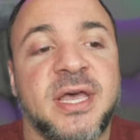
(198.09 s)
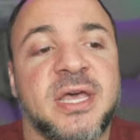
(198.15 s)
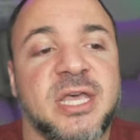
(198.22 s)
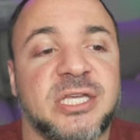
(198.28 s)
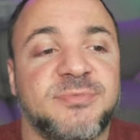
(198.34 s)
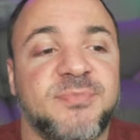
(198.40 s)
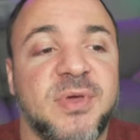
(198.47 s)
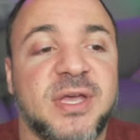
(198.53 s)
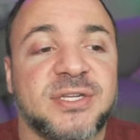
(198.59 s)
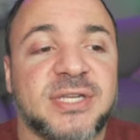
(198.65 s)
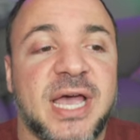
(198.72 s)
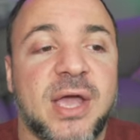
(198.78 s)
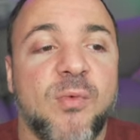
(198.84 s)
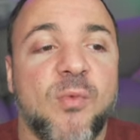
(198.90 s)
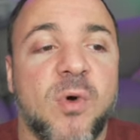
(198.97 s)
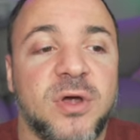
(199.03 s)
is because I
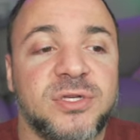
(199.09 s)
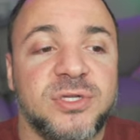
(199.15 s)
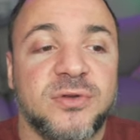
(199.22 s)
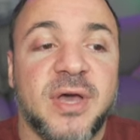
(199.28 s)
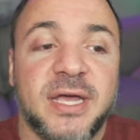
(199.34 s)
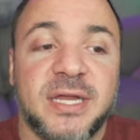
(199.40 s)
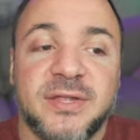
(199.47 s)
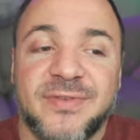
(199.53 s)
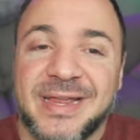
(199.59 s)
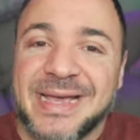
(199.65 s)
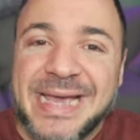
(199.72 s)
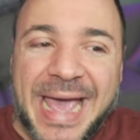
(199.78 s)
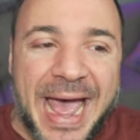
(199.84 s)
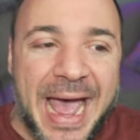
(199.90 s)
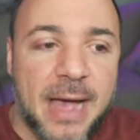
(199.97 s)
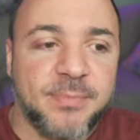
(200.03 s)
want to kind of
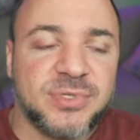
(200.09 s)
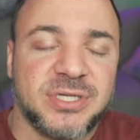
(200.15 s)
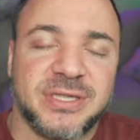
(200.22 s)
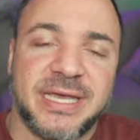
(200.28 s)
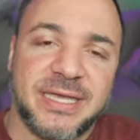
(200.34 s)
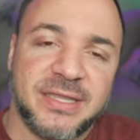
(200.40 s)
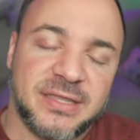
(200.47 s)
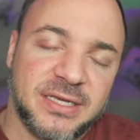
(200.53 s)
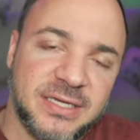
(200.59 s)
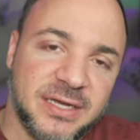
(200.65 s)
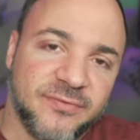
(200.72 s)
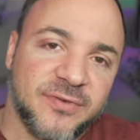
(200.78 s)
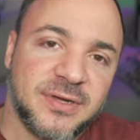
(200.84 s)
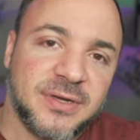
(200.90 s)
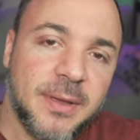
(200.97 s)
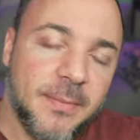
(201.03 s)
encapsulate the
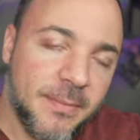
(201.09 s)
different